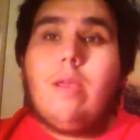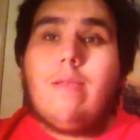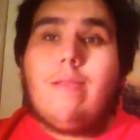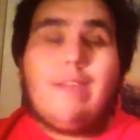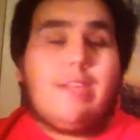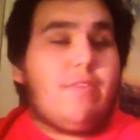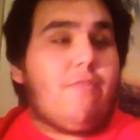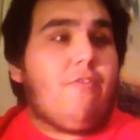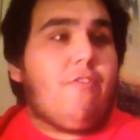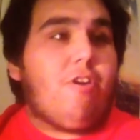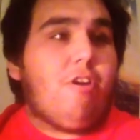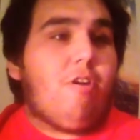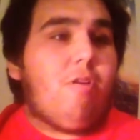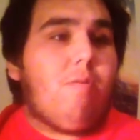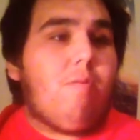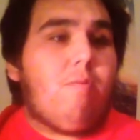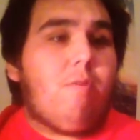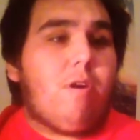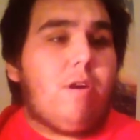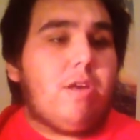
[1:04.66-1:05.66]
this
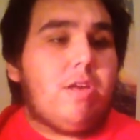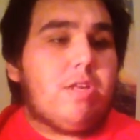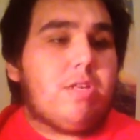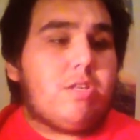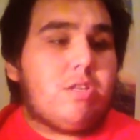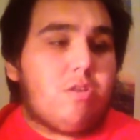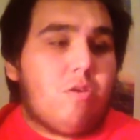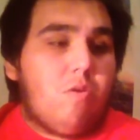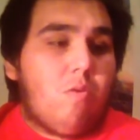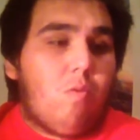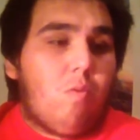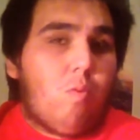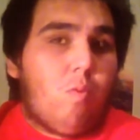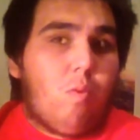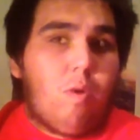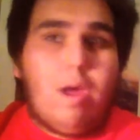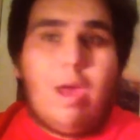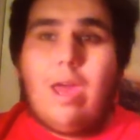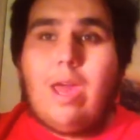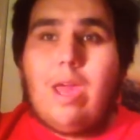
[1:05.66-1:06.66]
film was
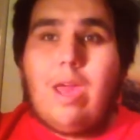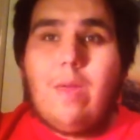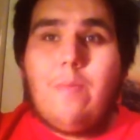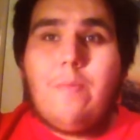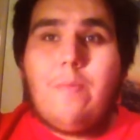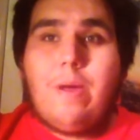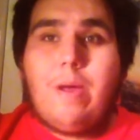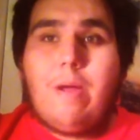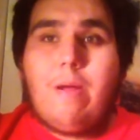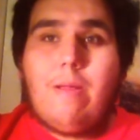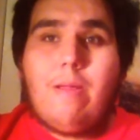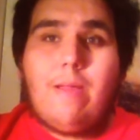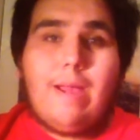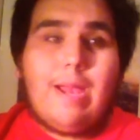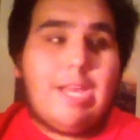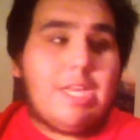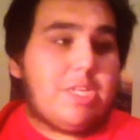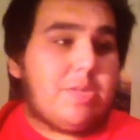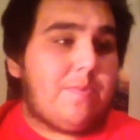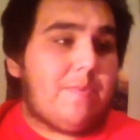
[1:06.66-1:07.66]
way better than I
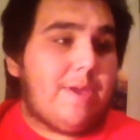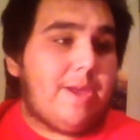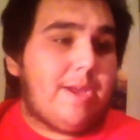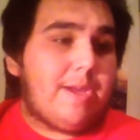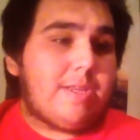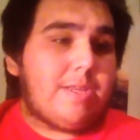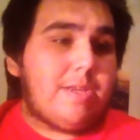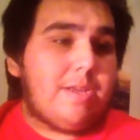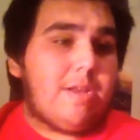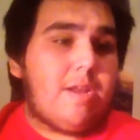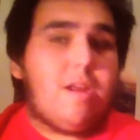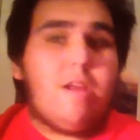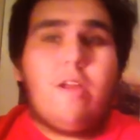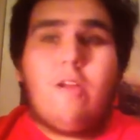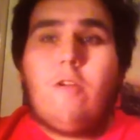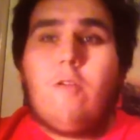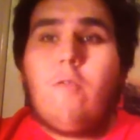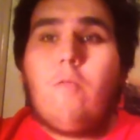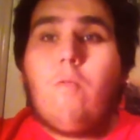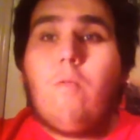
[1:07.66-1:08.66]
expected.
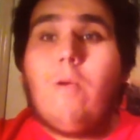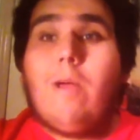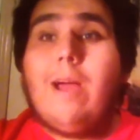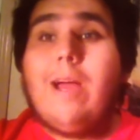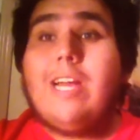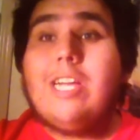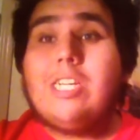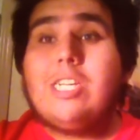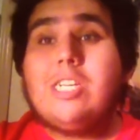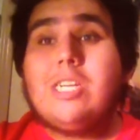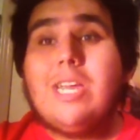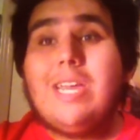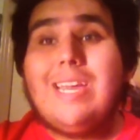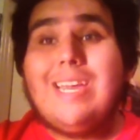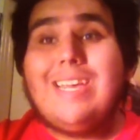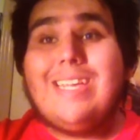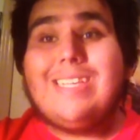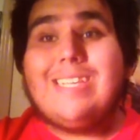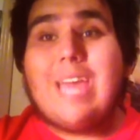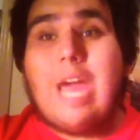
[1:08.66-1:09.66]
Rush
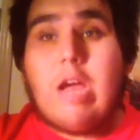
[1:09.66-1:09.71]
is